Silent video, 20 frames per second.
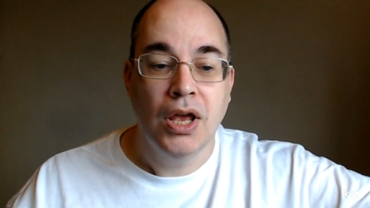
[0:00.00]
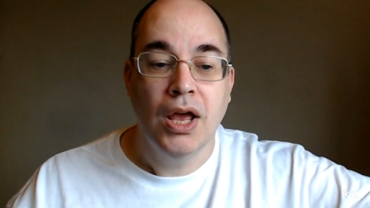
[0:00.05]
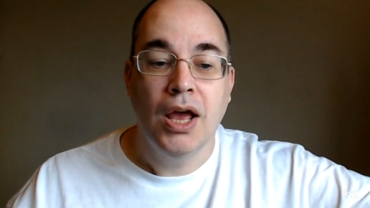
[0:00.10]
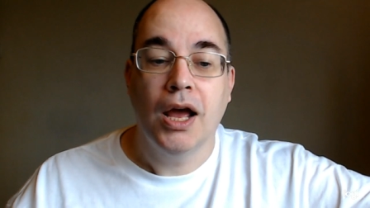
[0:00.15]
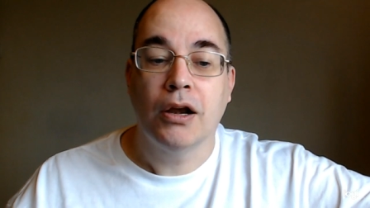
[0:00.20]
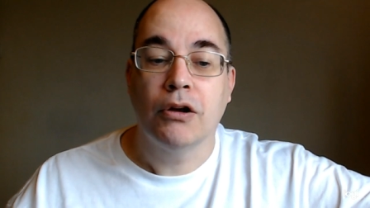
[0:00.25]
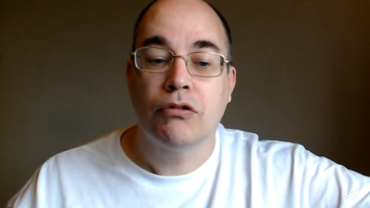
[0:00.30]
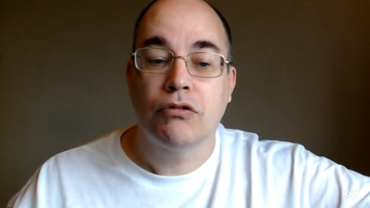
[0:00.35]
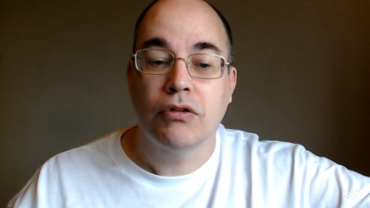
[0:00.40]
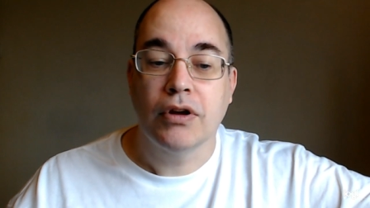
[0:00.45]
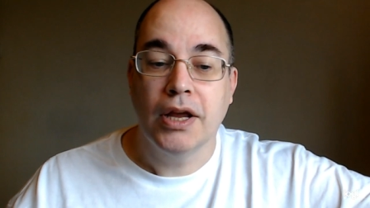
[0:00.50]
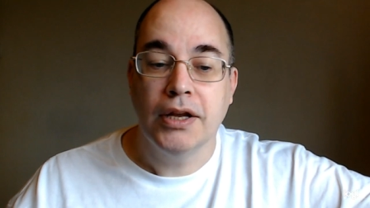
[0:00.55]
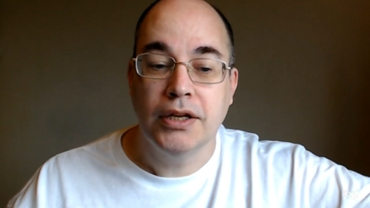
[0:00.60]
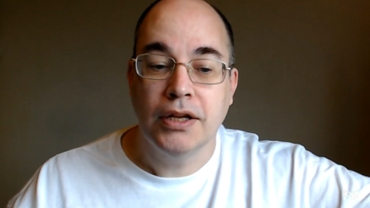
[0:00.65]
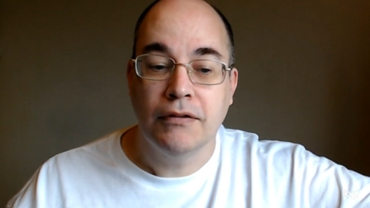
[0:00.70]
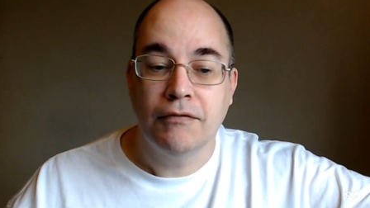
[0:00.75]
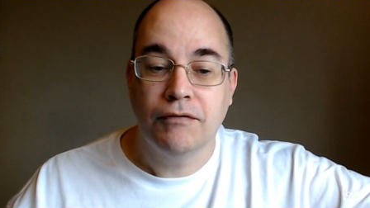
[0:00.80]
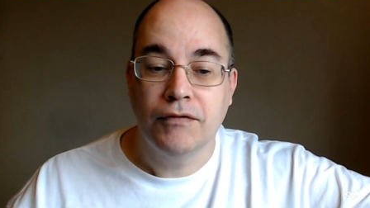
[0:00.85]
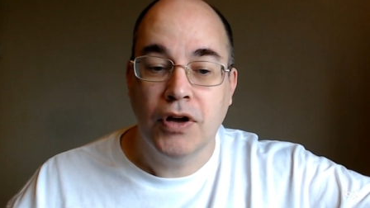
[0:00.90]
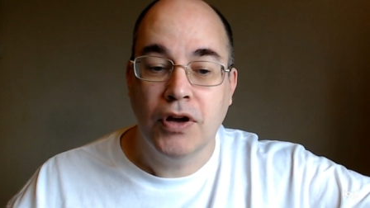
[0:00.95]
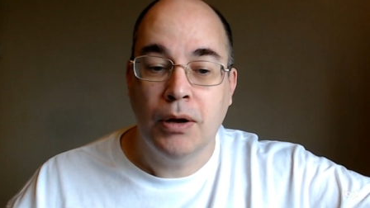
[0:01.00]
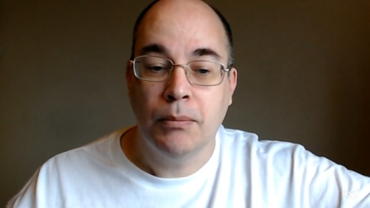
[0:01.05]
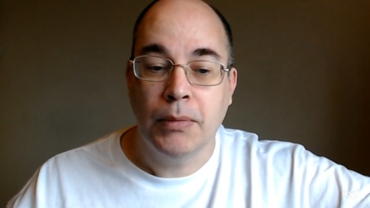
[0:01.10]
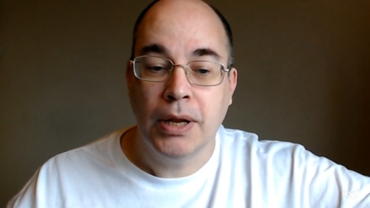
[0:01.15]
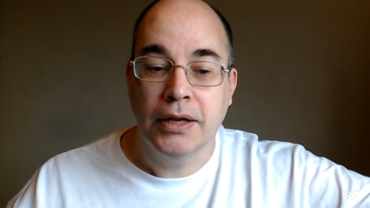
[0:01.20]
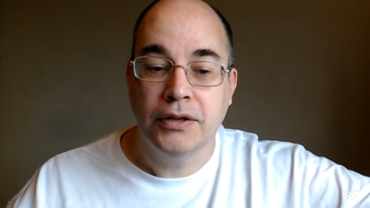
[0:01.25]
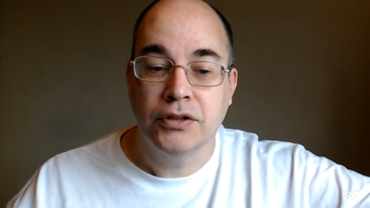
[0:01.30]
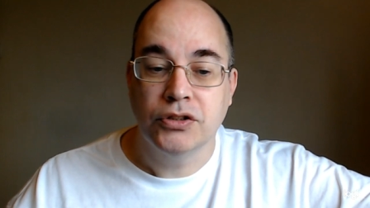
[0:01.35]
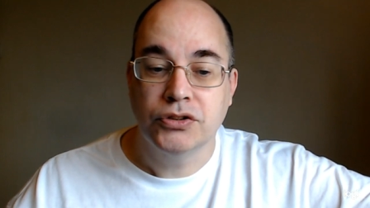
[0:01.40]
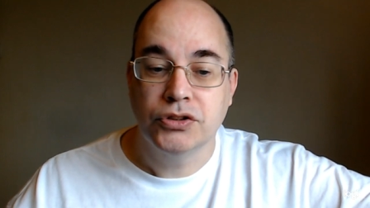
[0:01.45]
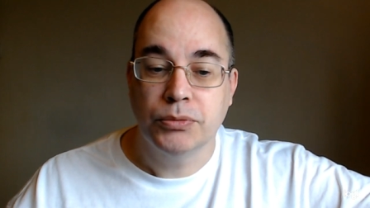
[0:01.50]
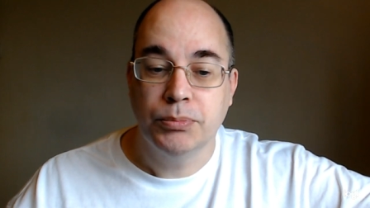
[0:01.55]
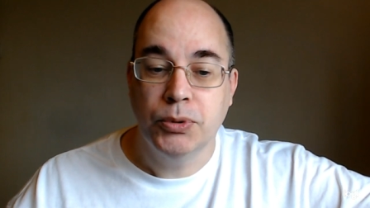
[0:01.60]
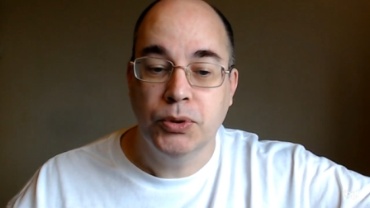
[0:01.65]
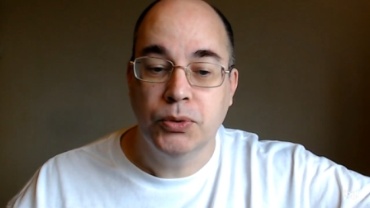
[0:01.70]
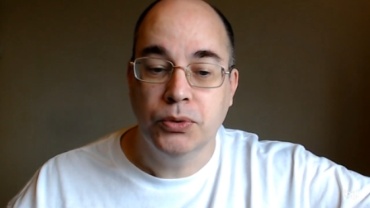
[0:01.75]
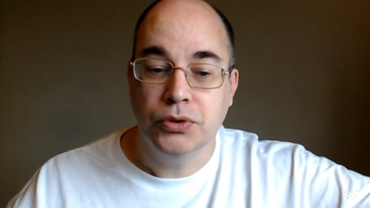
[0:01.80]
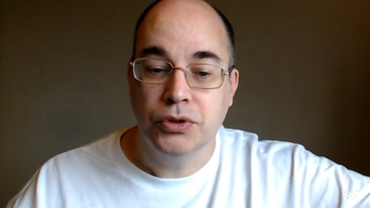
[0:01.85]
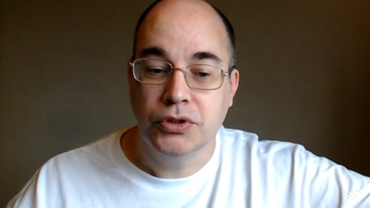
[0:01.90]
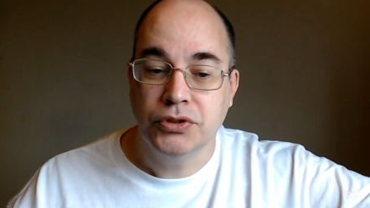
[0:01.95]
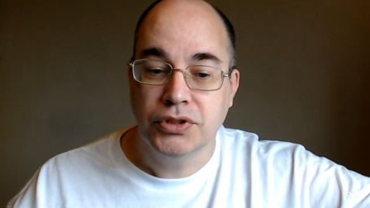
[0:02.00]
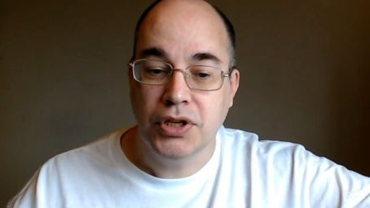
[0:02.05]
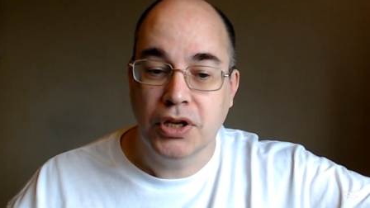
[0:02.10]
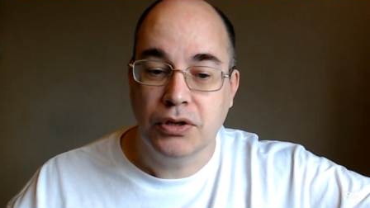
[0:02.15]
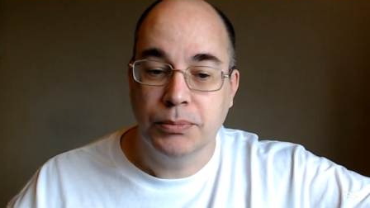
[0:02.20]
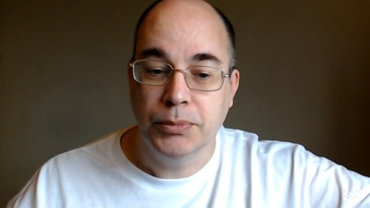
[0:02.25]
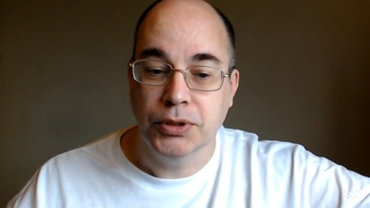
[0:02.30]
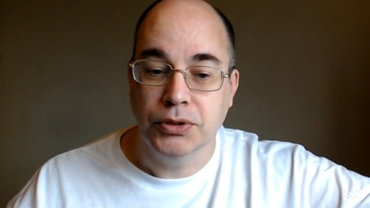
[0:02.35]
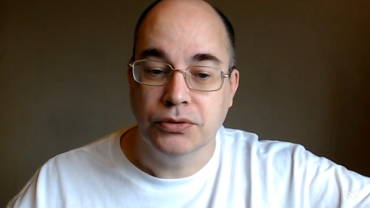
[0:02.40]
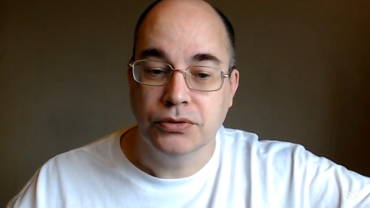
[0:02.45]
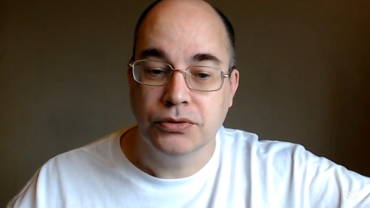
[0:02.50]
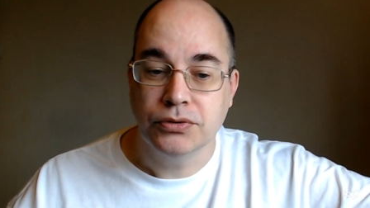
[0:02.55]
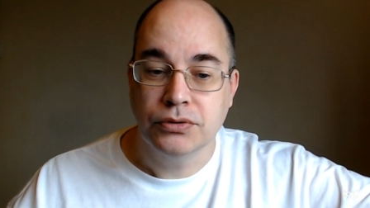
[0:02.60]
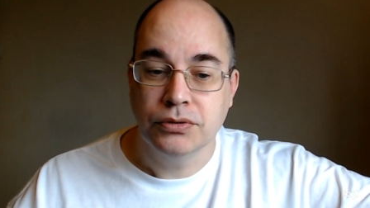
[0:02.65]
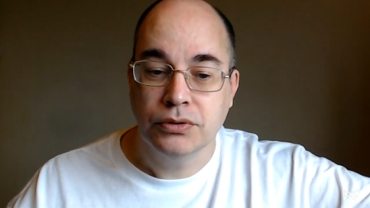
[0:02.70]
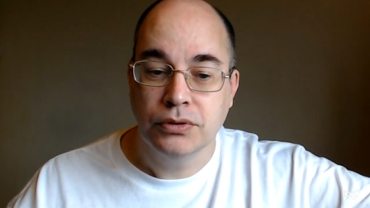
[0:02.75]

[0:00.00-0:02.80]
and creating farmland to support the settlements.